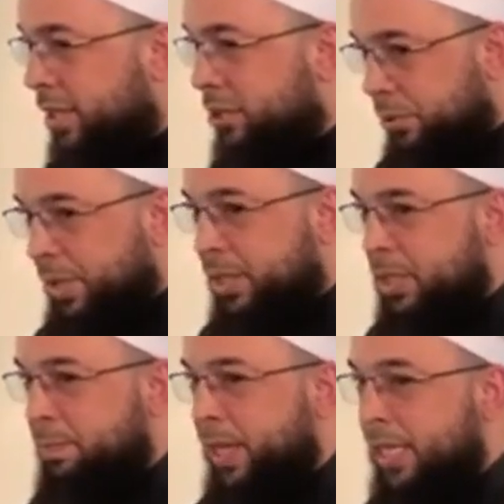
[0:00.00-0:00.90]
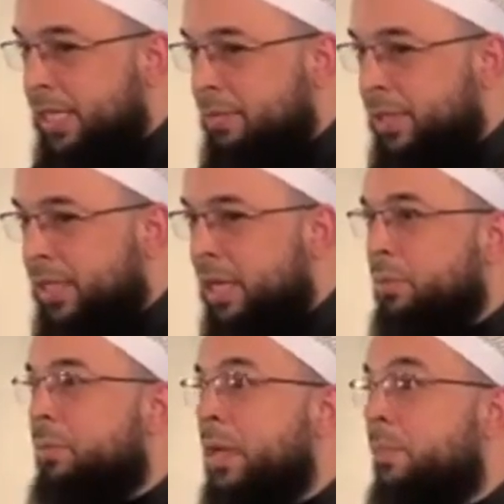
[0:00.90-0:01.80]
during this pandemic
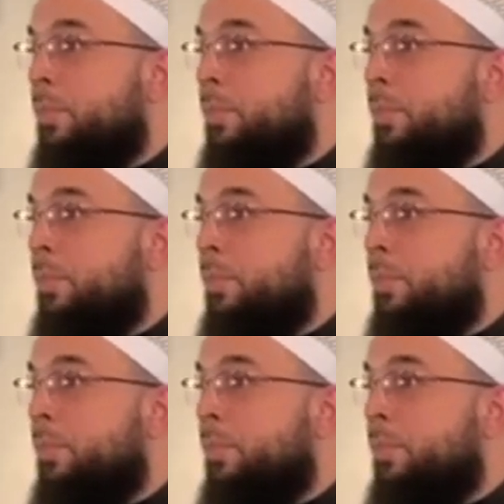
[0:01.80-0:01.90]
will be a